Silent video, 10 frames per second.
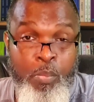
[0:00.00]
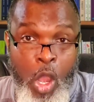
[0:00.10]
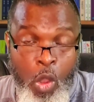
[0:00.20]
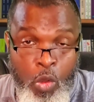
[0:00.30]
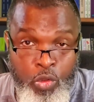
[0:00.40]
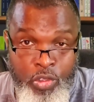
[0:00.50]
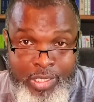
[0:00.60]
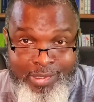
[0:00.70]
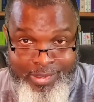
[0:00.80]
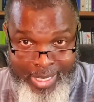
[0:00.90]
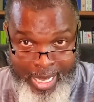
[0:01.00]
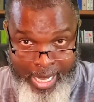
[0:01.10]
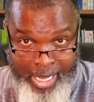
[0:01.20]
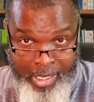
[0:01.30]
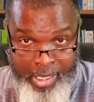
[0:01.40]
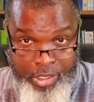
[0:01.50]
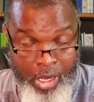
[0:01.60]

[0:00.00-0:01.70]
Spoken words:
Moses said.